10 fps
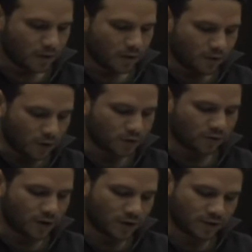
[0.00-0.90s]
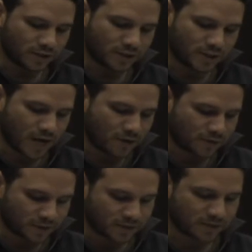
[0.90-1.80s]
Those of us in the GI
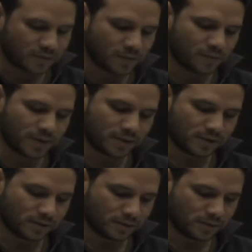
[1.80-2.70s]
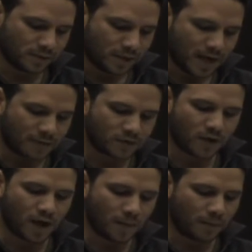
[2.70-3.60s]
resistance movement have to
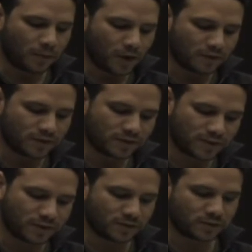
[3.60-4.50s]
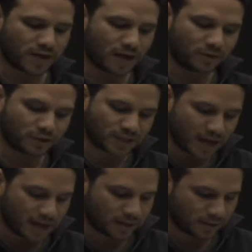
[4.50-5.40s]
help our brothers and sisters
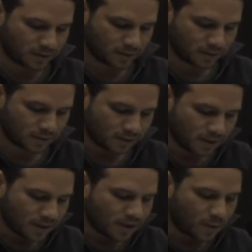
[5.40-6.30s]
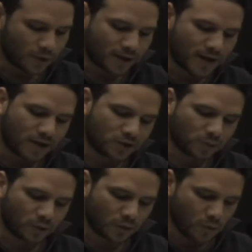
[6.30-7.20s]
understand that we cannot
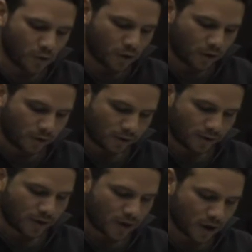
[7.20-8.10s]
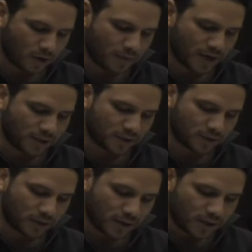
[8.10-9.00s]
support a war and an
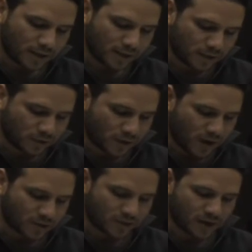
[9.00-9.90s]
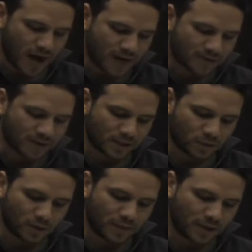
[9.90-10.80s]
occupation that disregards their lives and the
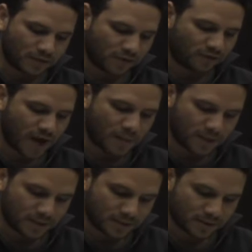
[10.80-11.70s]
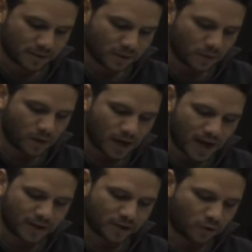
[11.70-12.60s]
well-being of their families while
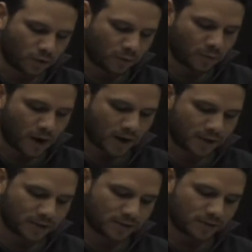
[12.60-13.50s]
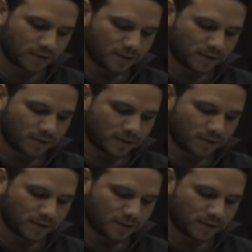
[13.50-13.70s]
lining the corporate pockets